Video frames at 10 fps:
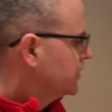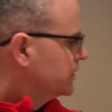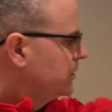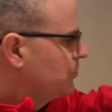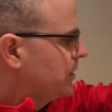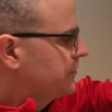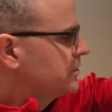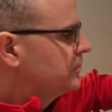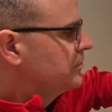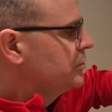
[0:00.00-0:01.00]
again, we'll have
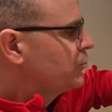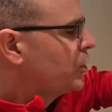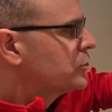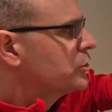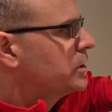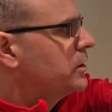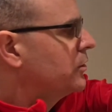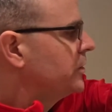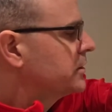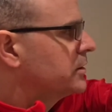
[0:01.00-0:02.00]
some pressure
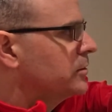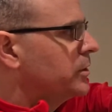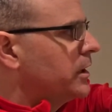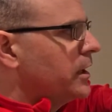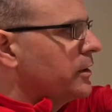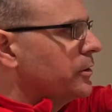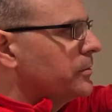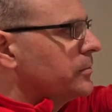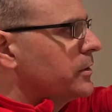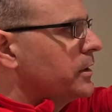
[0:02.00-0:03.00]
here that's going to be
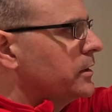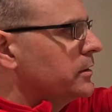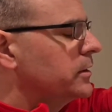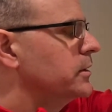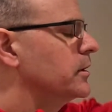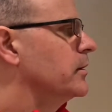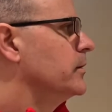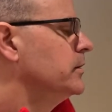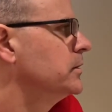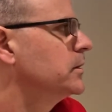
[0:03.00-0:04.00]
higher than the
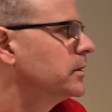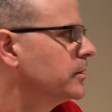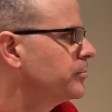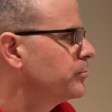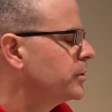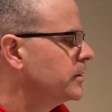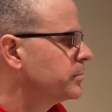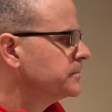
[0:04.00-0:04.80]
PEEP.